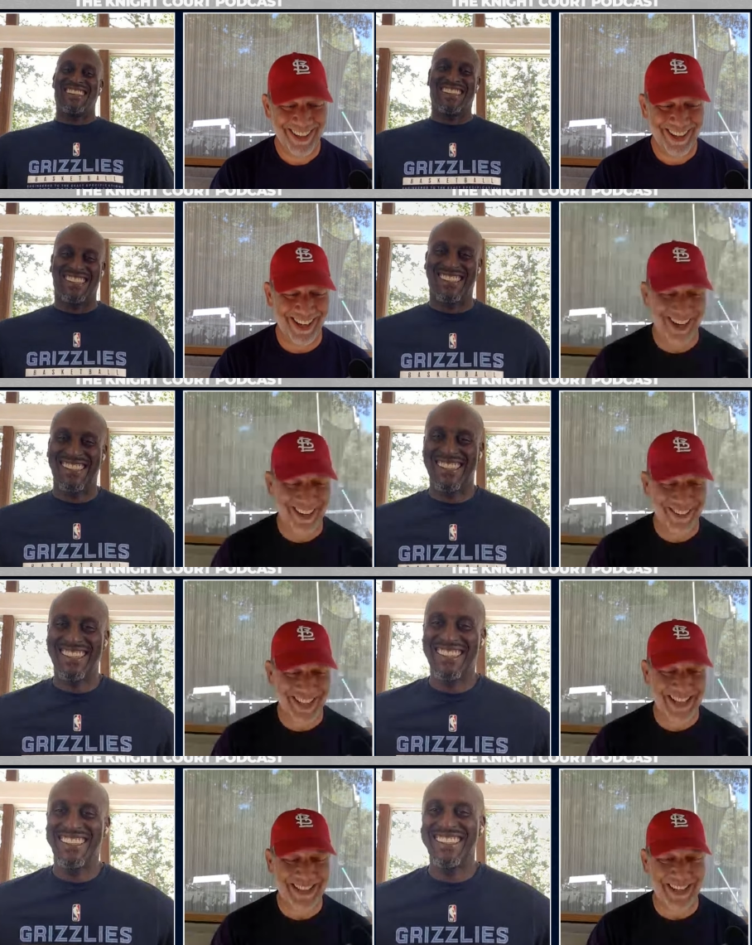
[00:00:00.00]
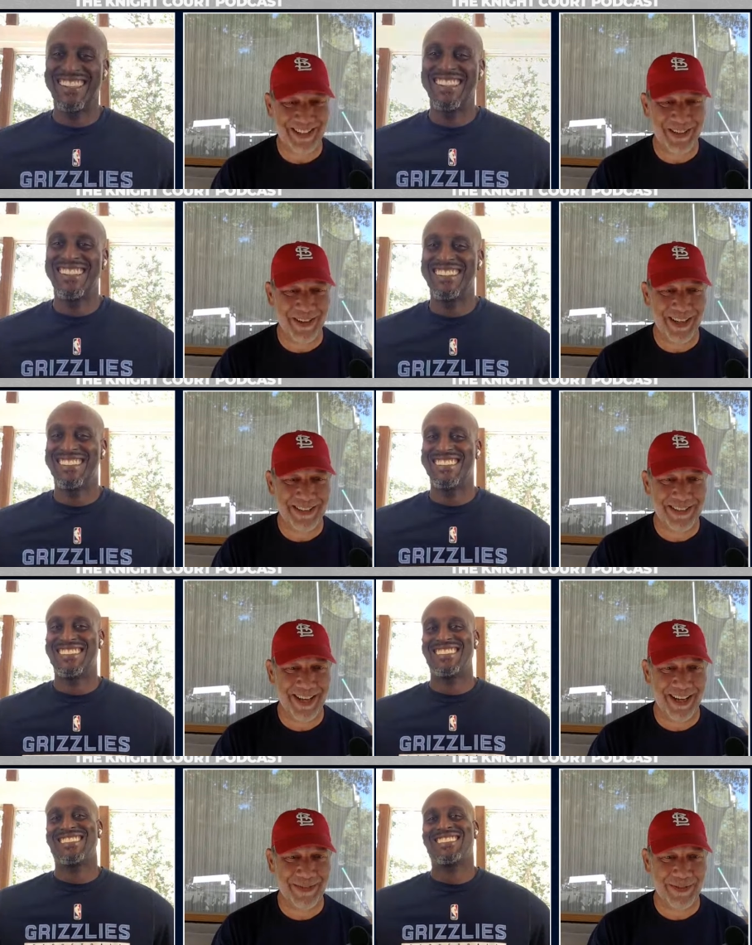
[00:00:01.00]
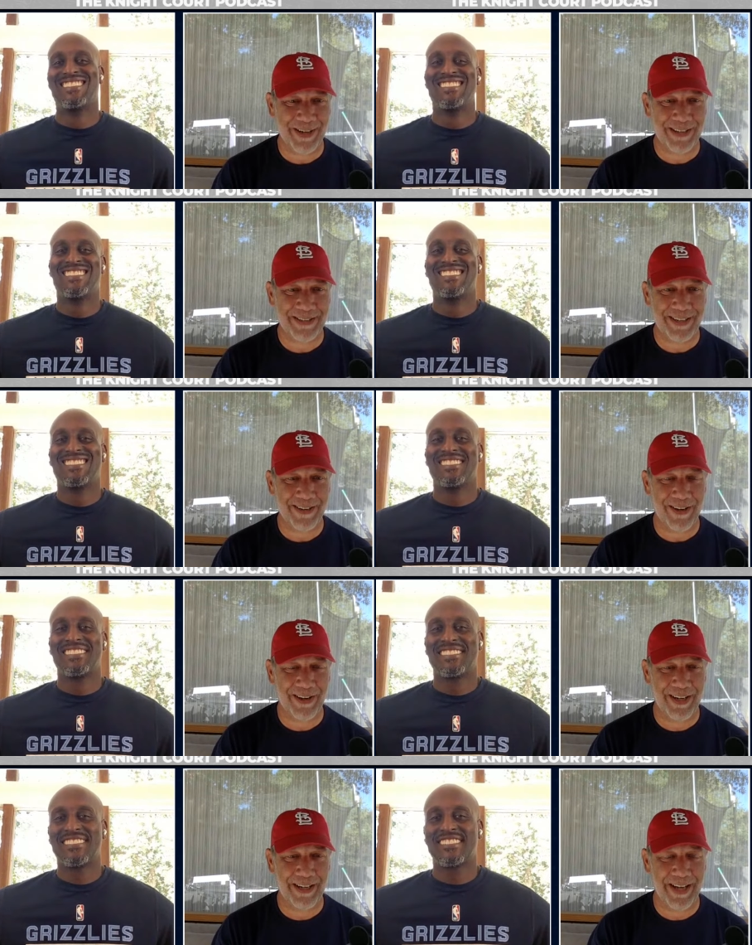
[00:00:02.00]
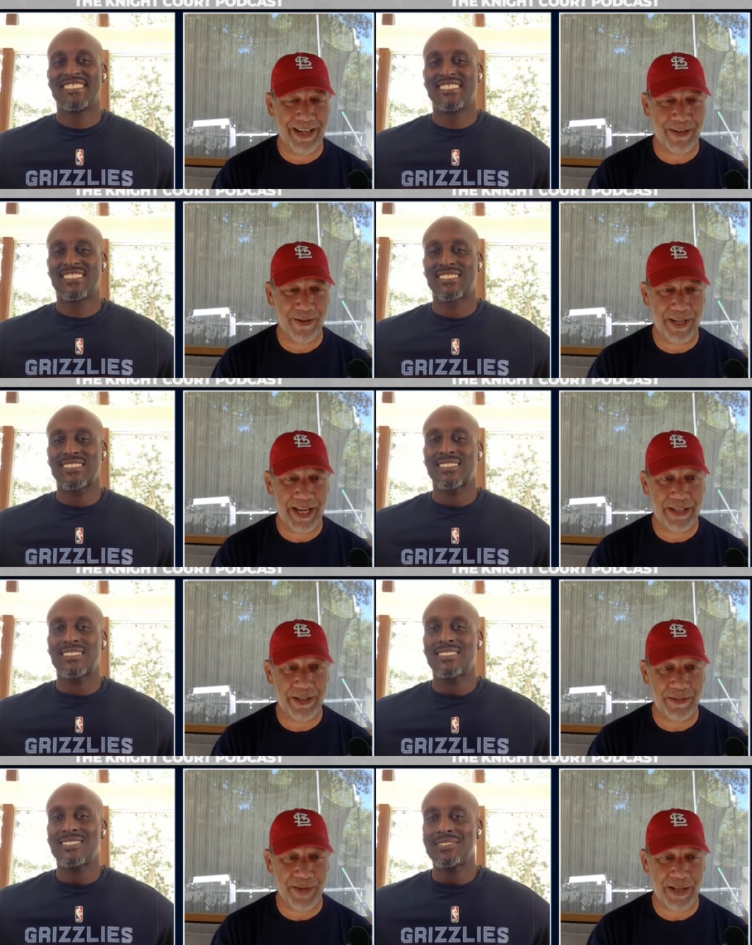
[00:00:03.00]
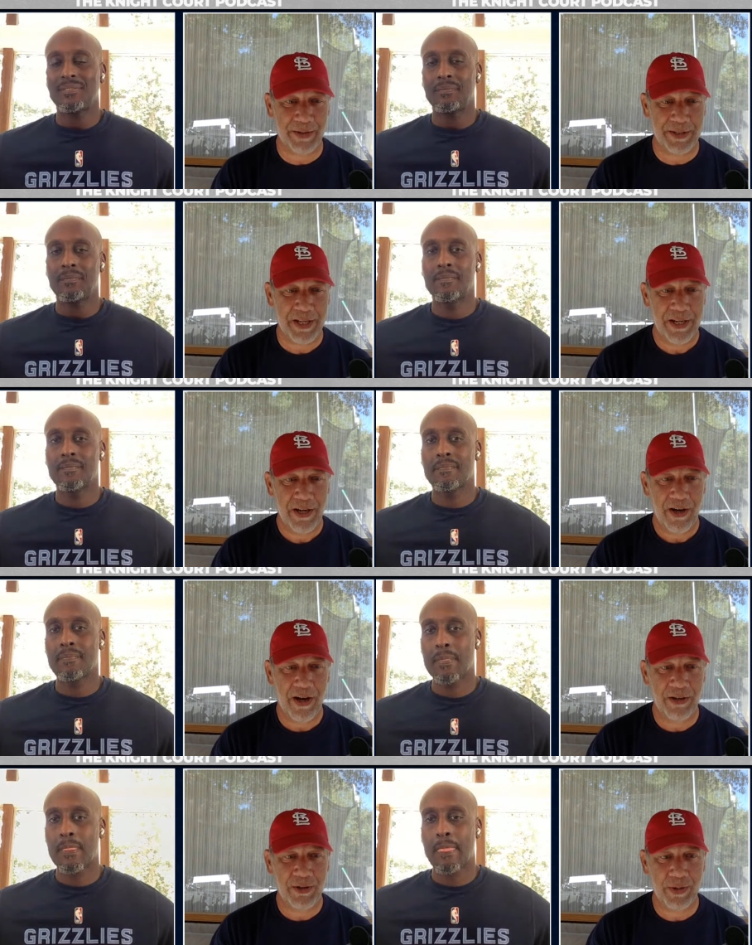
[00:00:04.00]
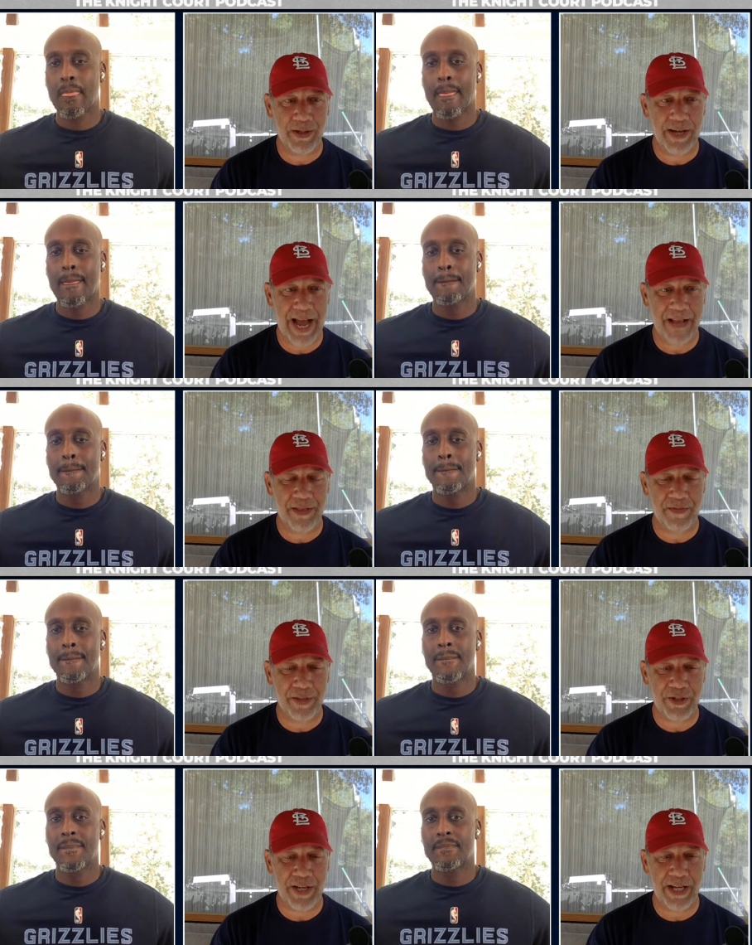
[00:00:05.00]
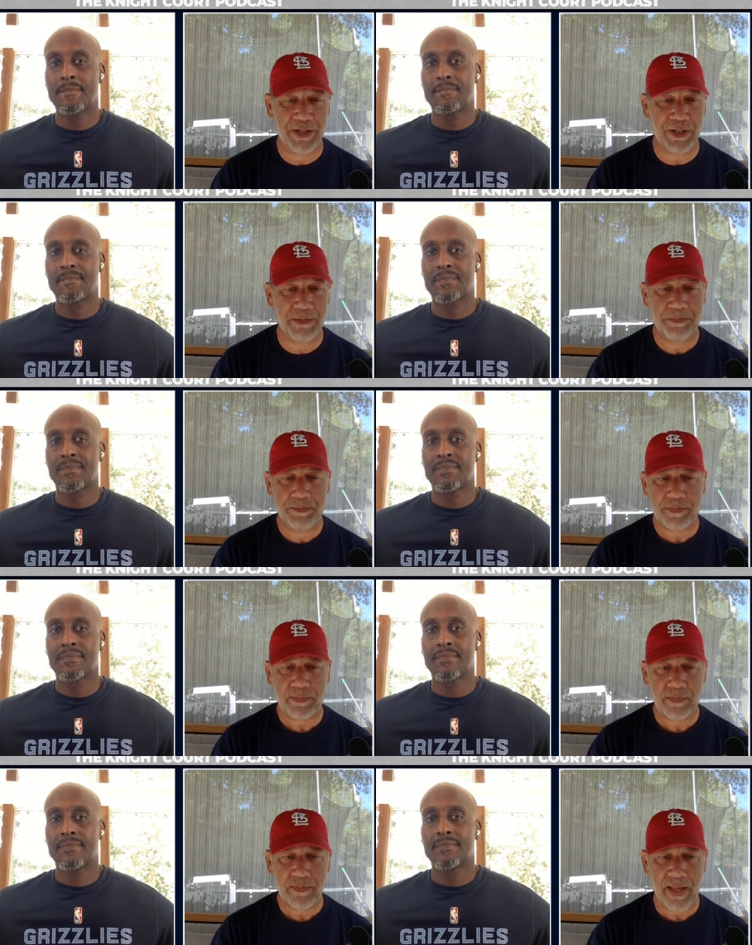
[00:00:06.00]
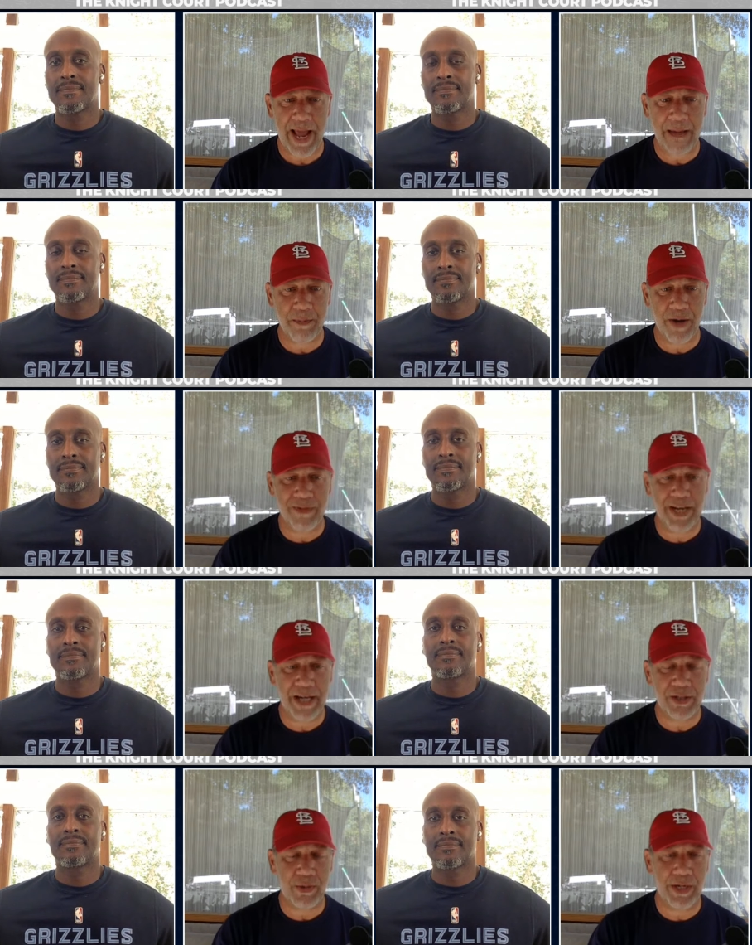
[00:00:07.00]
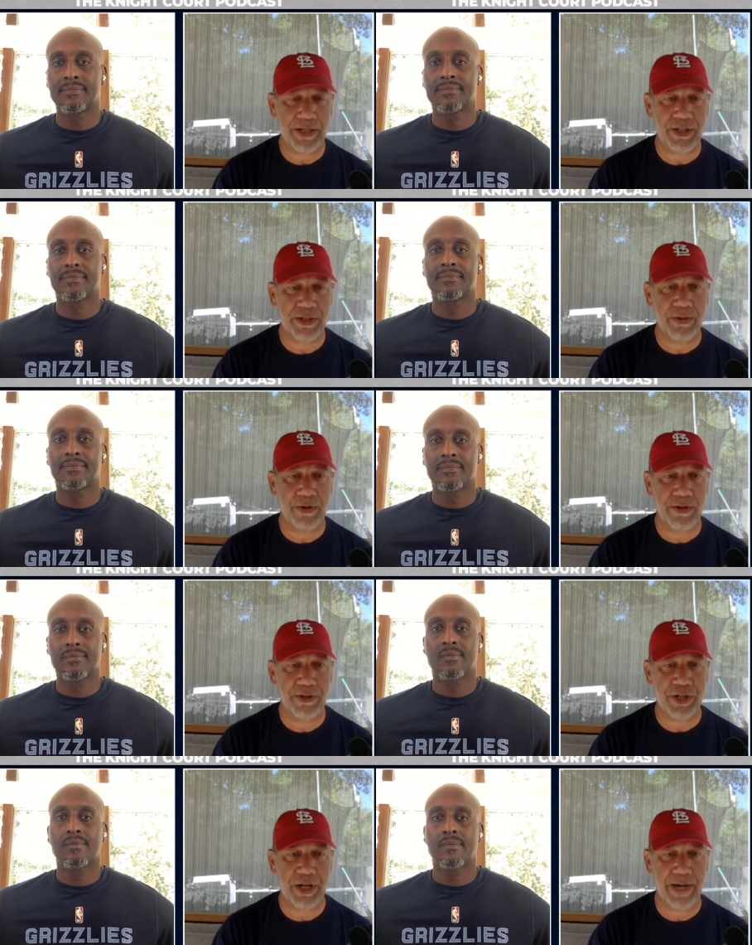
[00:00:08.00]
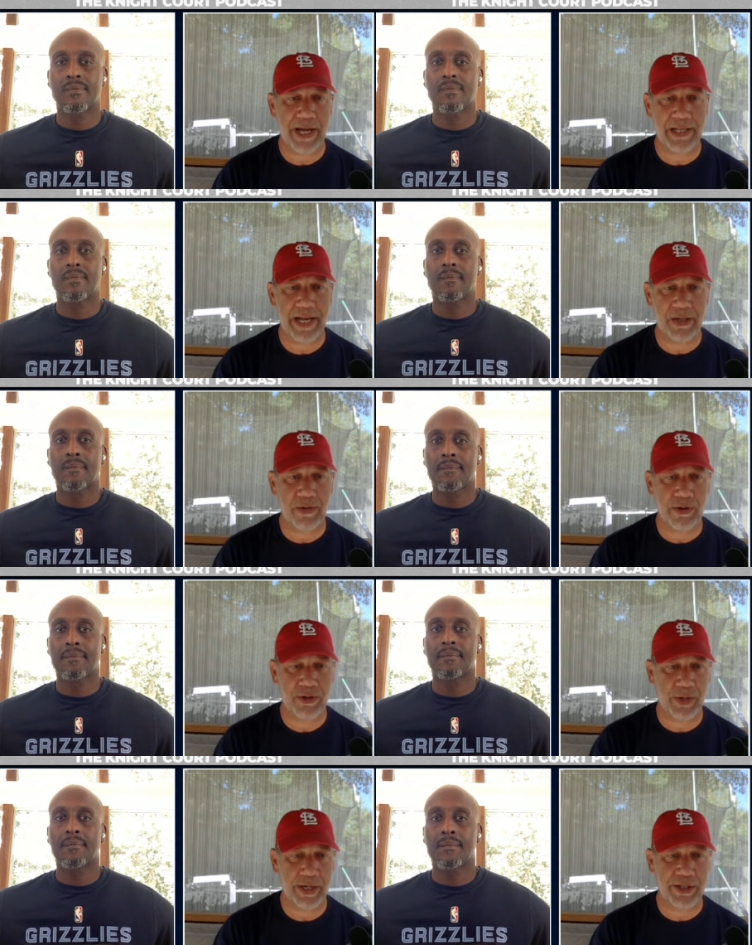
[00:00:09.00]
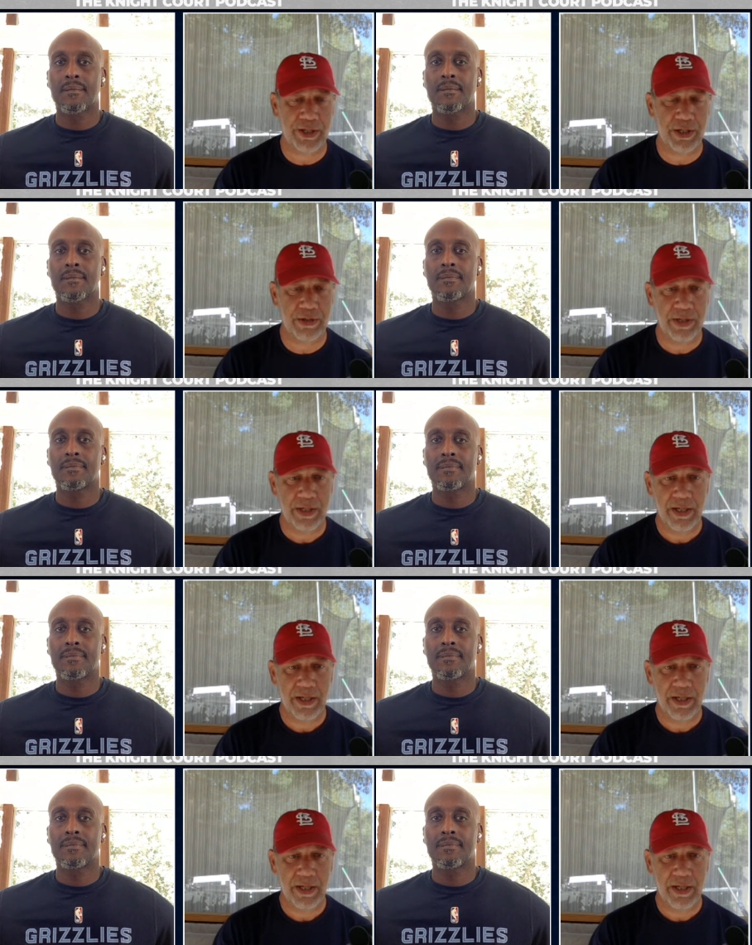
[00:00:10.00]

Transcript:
Speaker 1: right, well, that's going to do it uh, for us here on Knight Court. Again, you can follow us on Twitter at the Fish Nation, at Brevin Knight 22, or the show at Knight Court 22.